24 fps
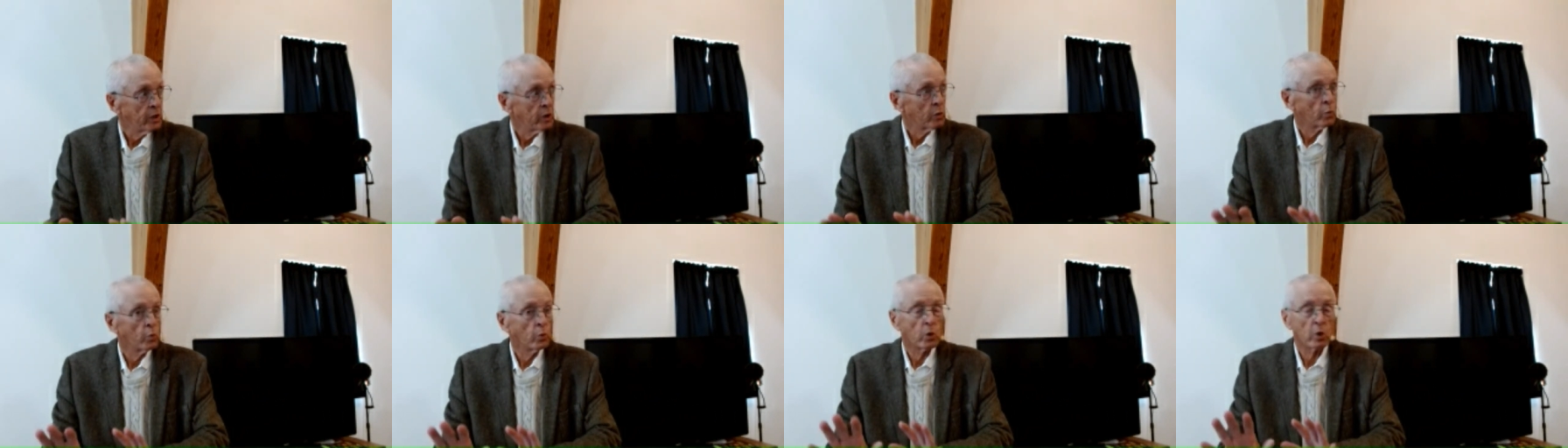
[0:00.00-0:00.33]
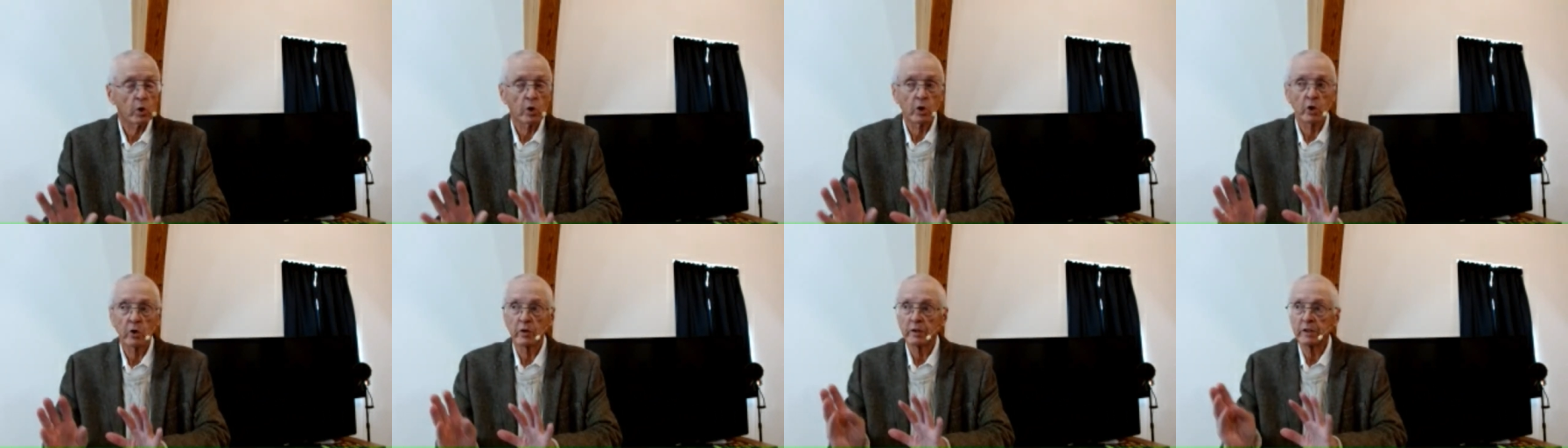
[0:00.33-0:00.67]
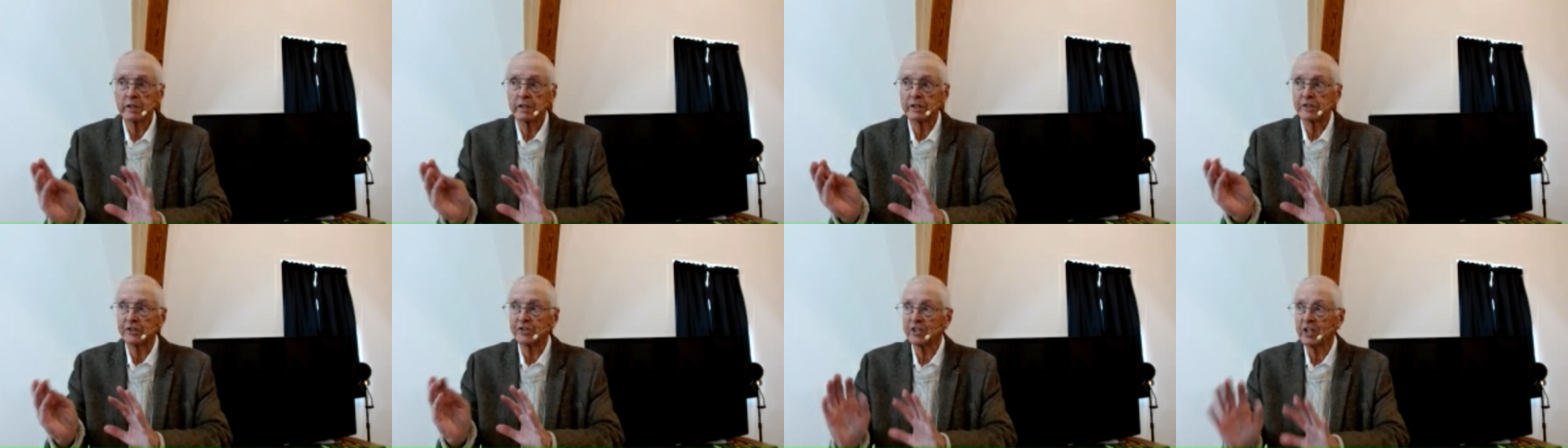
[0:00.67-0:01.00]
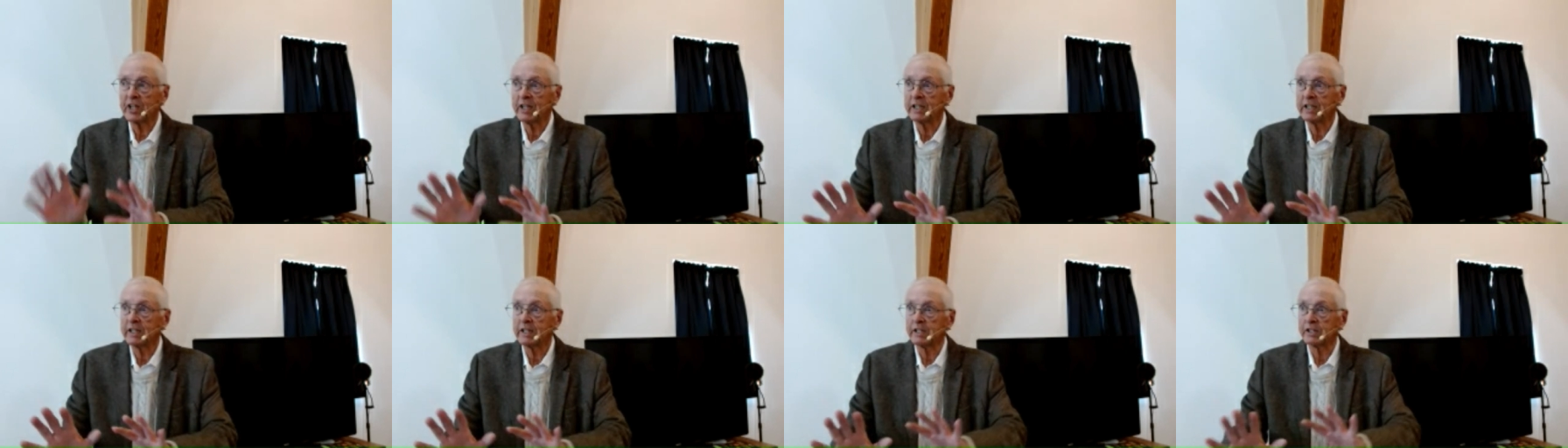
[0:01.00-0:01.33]
were
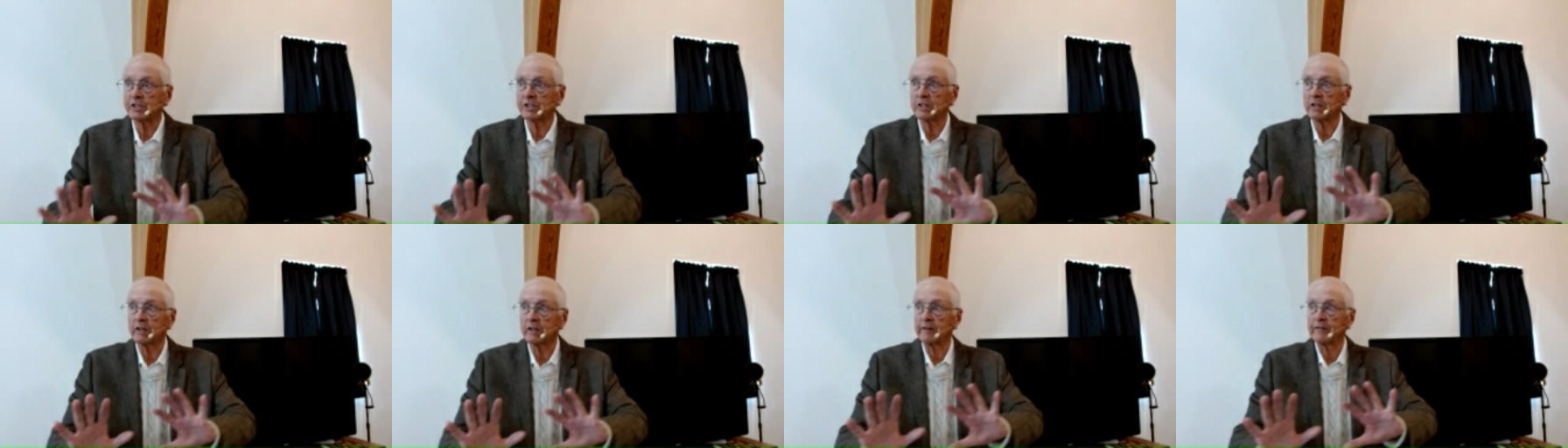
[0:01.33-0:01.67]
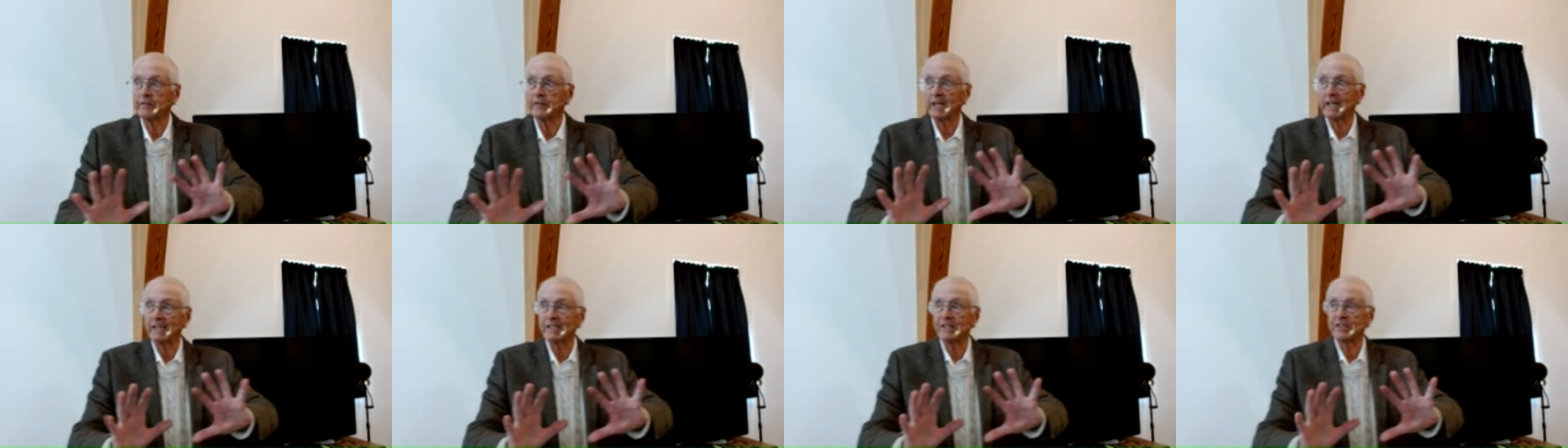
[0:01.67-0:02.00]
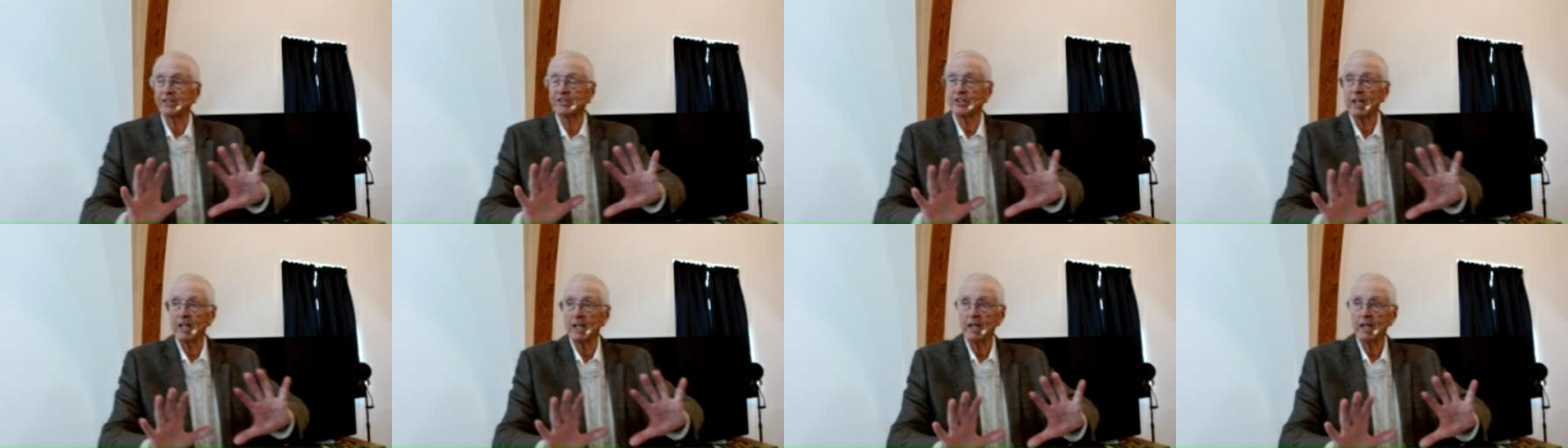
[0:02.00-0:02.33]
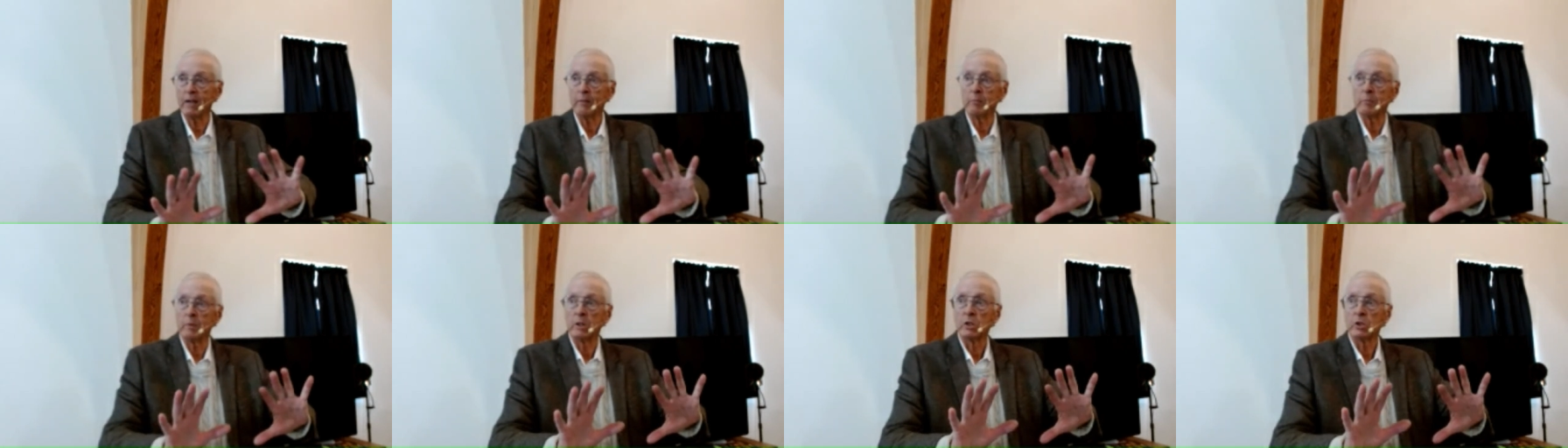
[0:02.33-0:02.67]
descendants of that
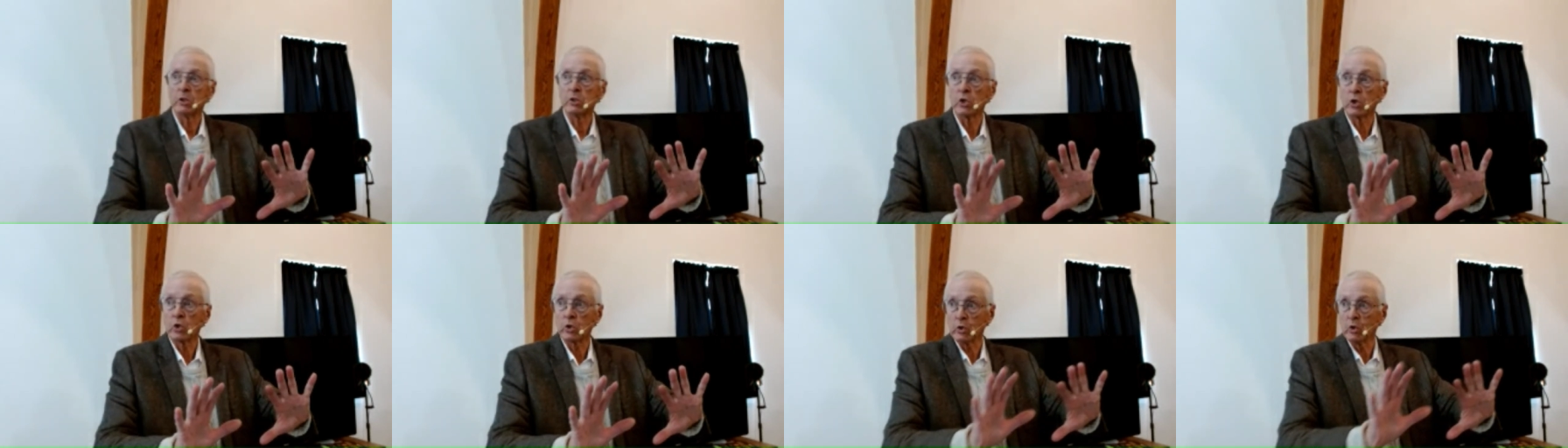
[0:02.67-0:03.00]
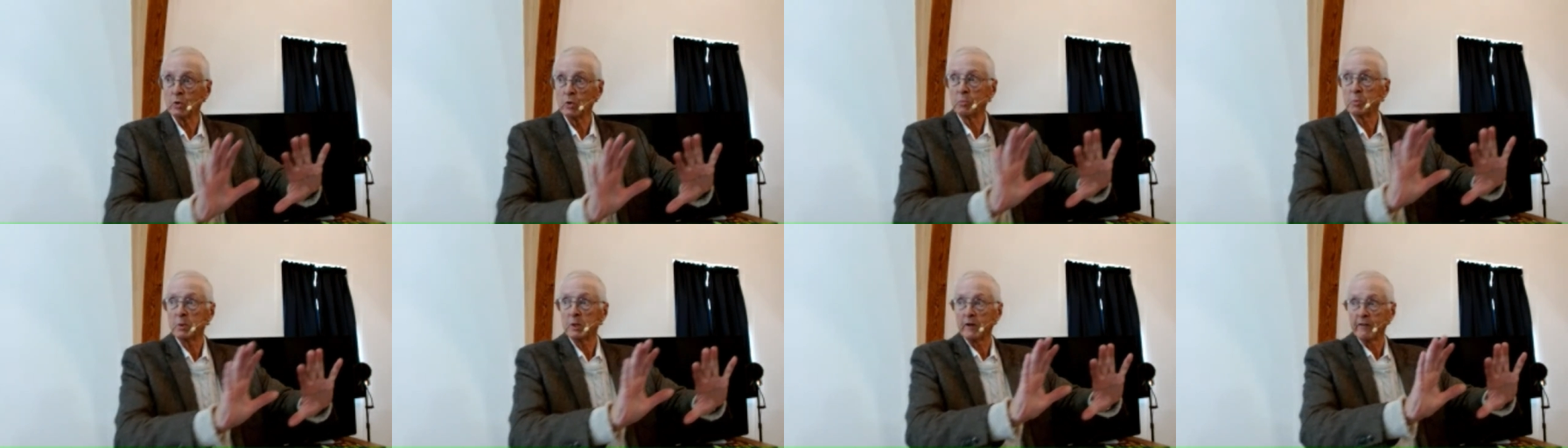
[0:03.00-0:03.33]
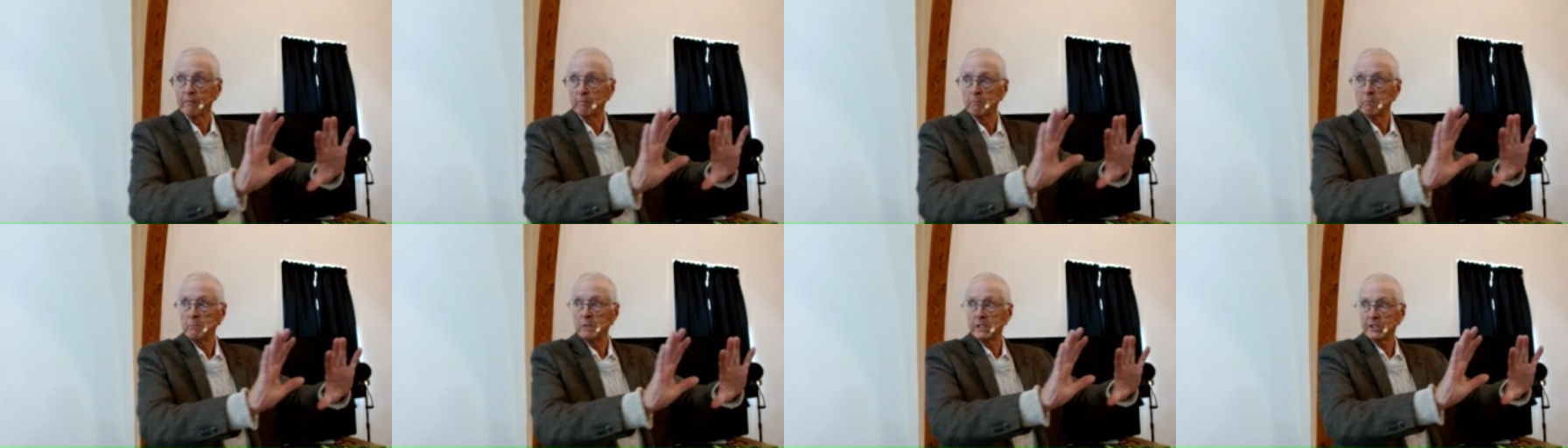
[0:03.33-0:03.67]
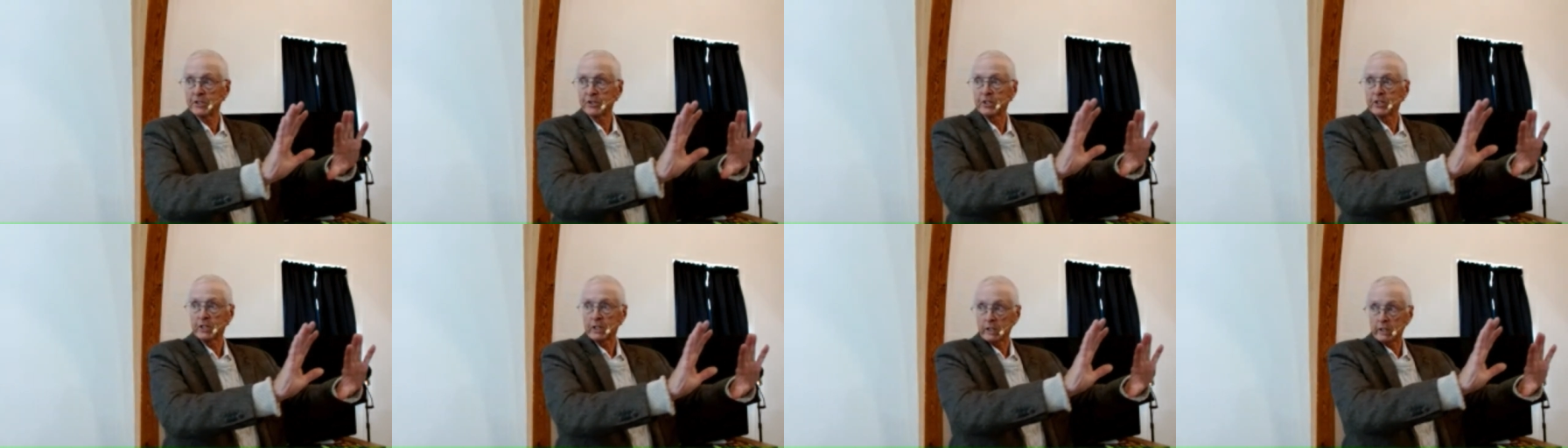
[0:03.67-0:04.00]
same group of
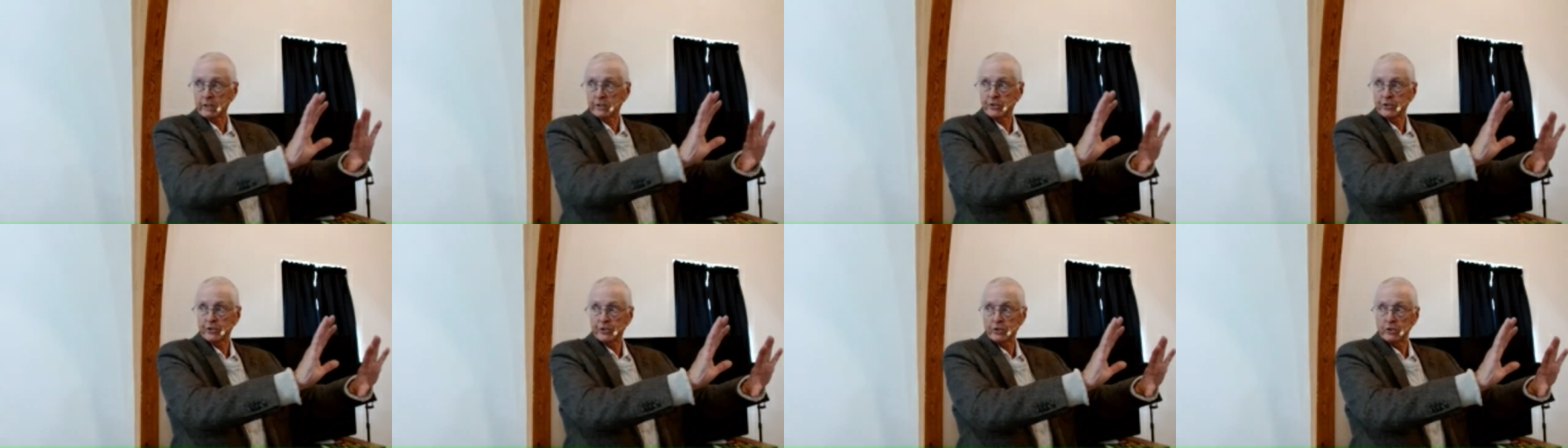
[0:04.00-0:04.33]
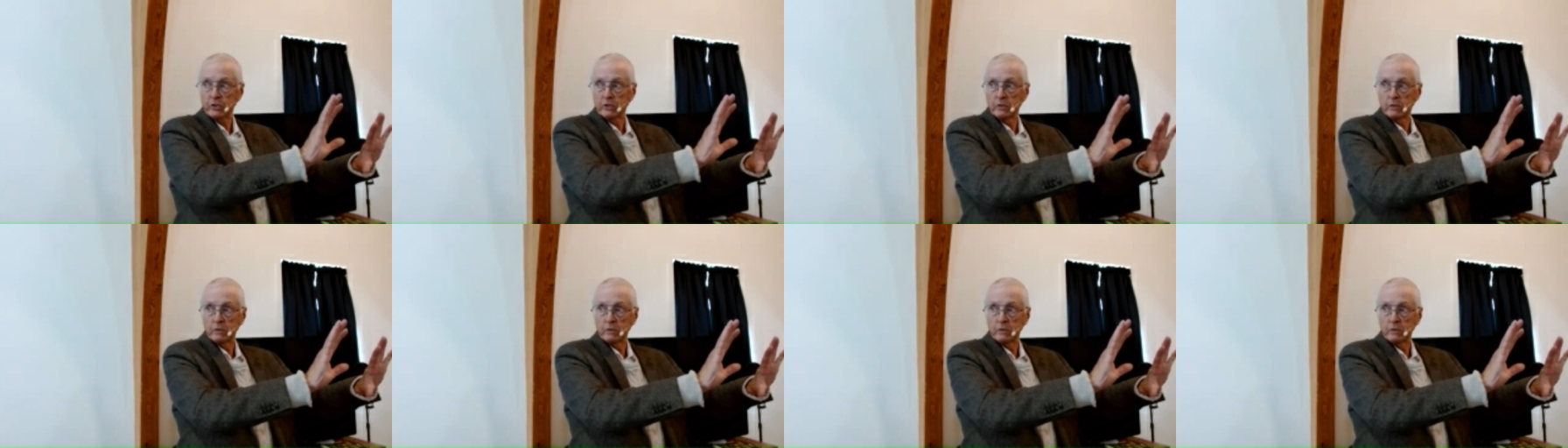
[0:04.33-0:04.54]
mystics.